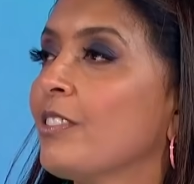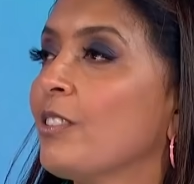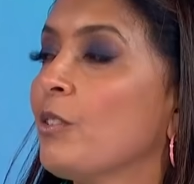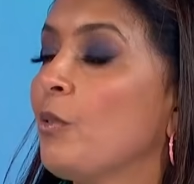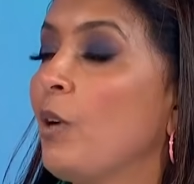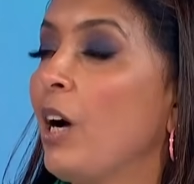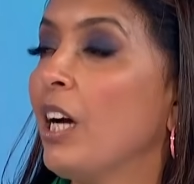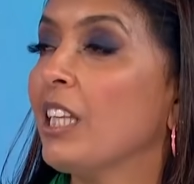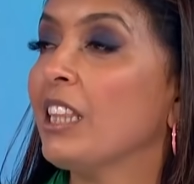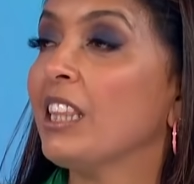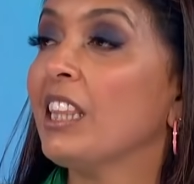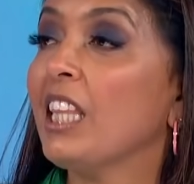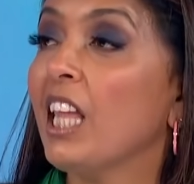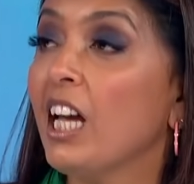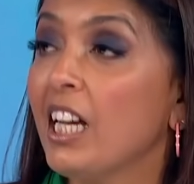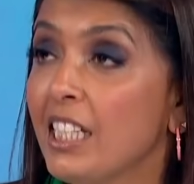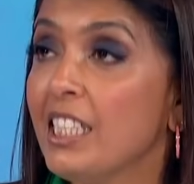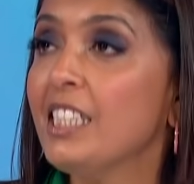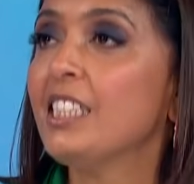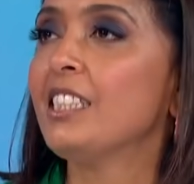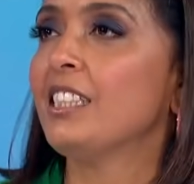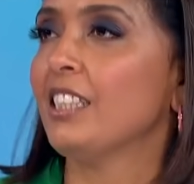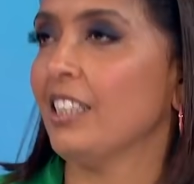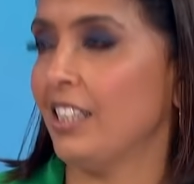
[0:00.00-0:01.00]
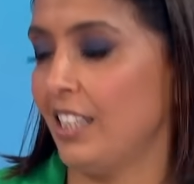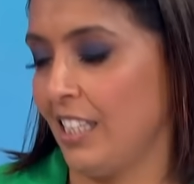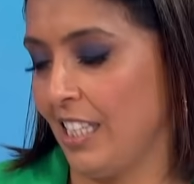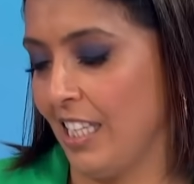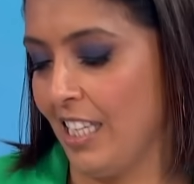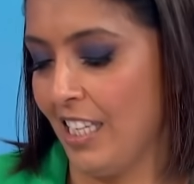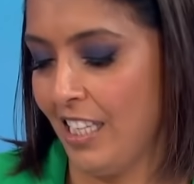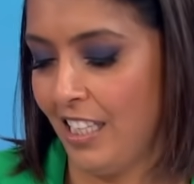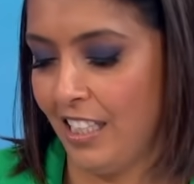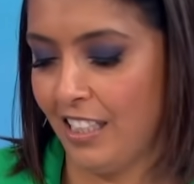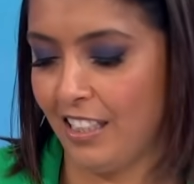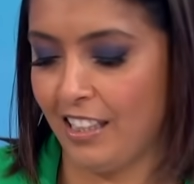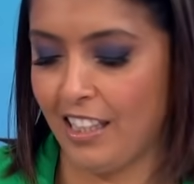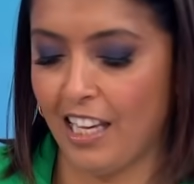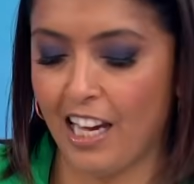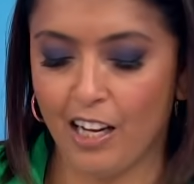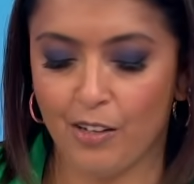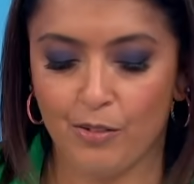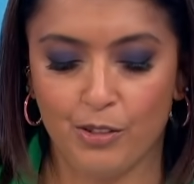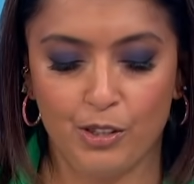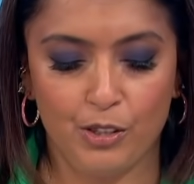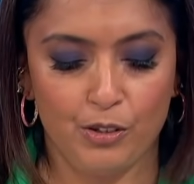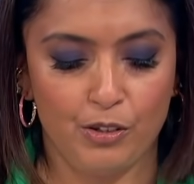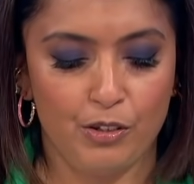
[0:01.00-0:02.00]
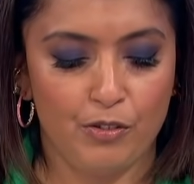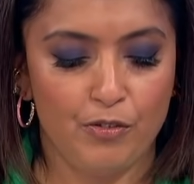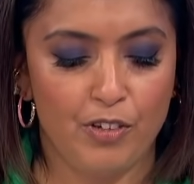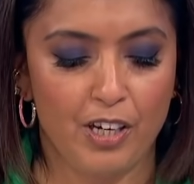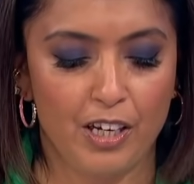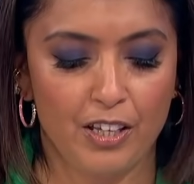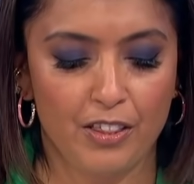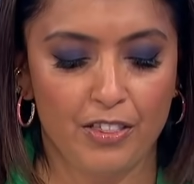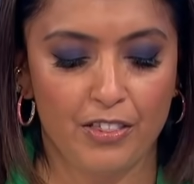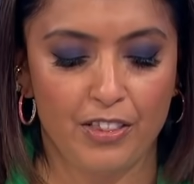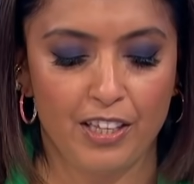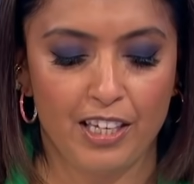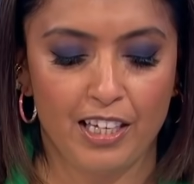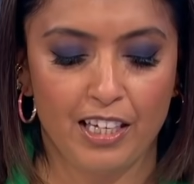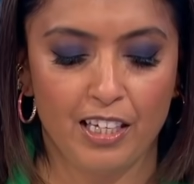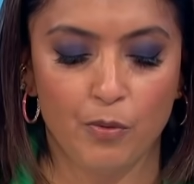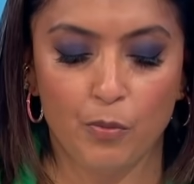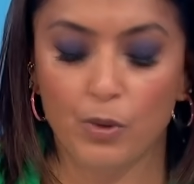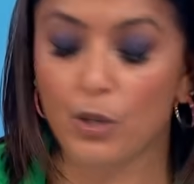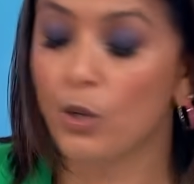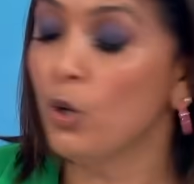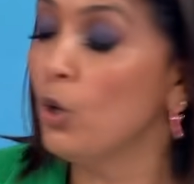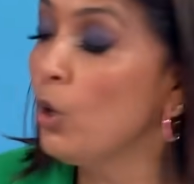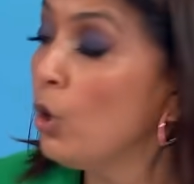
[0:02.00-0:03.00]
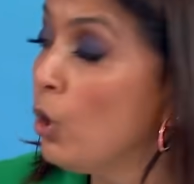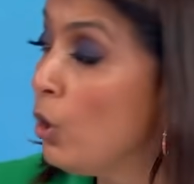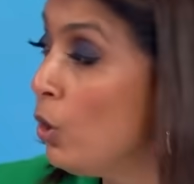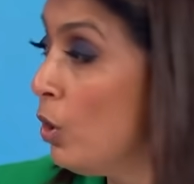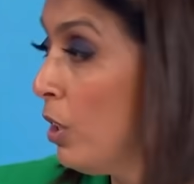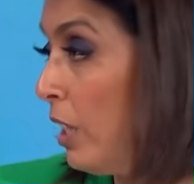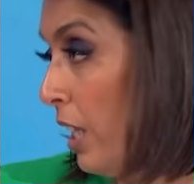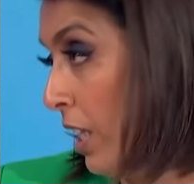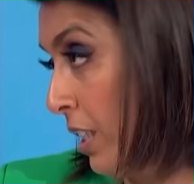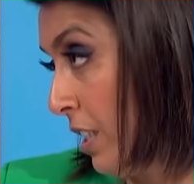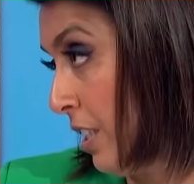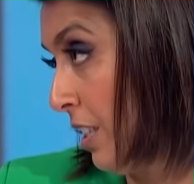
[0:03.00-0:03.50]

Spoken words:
Well, I'd like to think that I would do the right thing, and we all like